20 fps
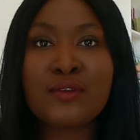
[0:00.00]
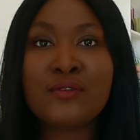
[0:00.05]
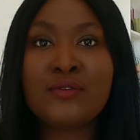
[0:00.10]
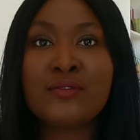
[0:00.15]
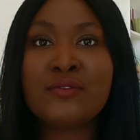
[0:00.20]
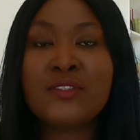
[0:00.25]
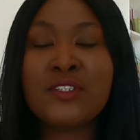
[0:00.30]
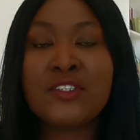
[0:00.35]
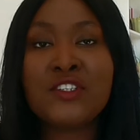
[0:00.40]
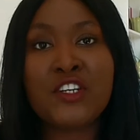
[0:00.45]

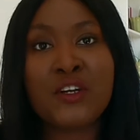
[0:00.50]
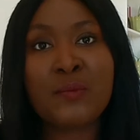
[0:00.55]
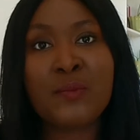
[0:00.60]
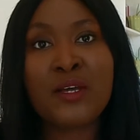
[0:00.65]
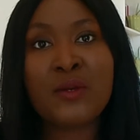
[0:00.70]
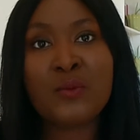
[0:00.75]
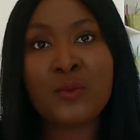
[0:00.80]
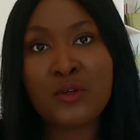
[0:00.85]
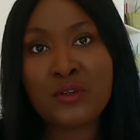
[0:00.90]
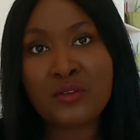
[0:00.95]
of the
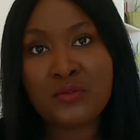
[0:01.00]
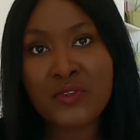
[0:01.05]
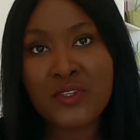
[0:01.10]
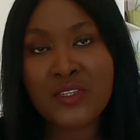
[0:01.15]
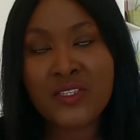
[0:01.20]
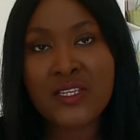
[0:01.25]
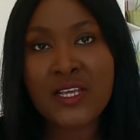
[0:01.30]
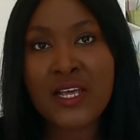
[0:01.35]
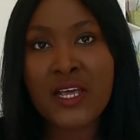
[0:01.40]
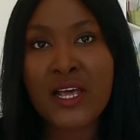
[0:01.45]
German work
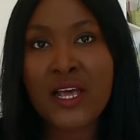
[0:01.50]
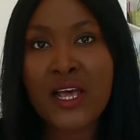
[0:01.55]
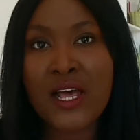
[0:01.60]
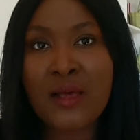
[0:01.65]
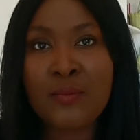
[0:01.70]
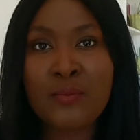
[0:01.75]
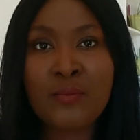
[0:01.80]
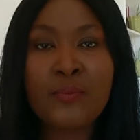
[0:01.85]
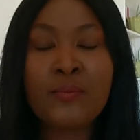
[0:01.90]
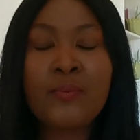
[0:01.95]
visa.
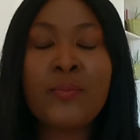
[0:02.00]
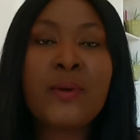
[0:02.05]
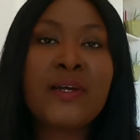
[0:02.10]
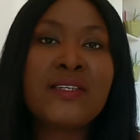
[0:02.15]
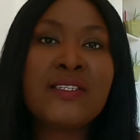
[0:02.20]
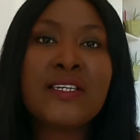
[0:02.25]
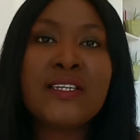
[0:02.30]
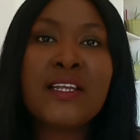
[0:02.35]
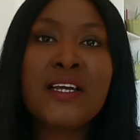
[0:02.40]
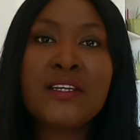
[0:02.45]
I'm
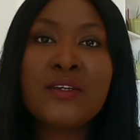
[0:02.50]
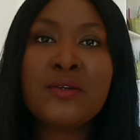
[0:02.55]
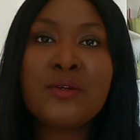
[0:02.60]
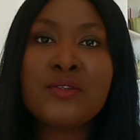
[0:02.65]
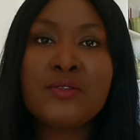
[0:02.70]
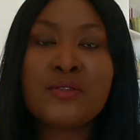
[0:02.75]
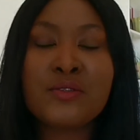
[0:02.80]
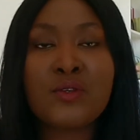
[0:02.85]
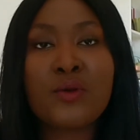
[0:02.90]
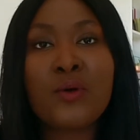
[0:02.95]
particularly
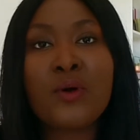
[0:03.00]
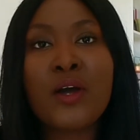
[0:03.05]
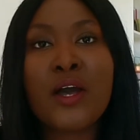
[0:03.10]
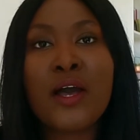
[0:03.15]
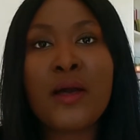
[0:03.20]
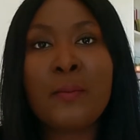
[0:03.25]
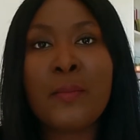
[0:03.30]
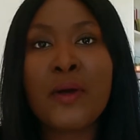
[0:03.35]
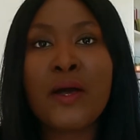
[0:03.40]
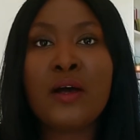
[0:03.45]
going to talk
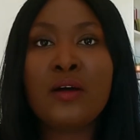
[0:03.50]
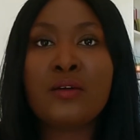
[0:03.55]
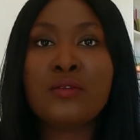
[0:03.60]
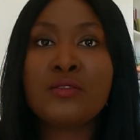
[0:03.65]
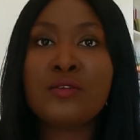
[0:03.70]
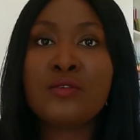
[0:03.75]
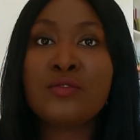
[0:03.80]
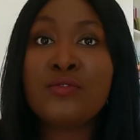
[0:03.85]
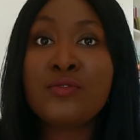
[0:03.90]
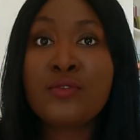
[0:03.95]

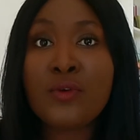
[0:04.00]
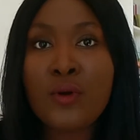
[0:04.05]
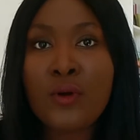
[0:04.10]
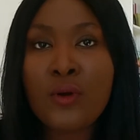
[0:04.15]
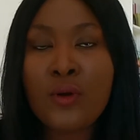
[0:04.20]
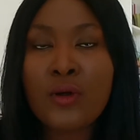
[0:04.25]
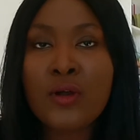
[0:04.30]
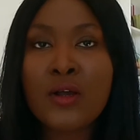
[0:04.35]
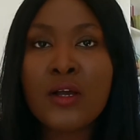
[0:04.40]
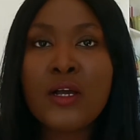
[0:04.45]
about
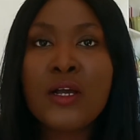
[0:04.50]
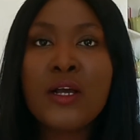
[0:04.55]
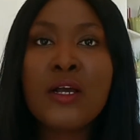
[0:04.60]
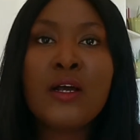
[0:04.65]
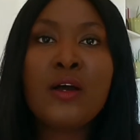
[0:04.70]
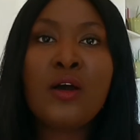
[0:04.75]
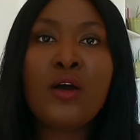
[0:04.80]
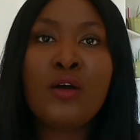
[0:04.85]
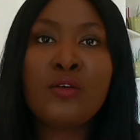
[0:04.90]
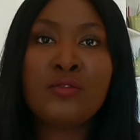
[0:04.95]
4
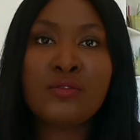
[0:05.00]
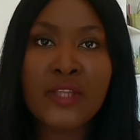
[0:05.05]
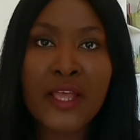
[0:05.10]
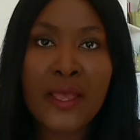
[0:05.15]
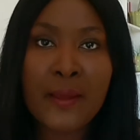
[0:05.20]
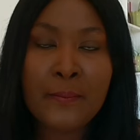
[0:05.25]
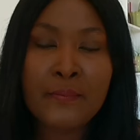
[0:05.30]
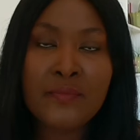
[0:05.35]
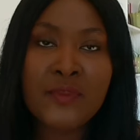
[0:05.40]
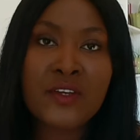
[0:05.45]
of
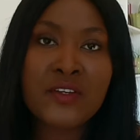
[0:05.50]
them.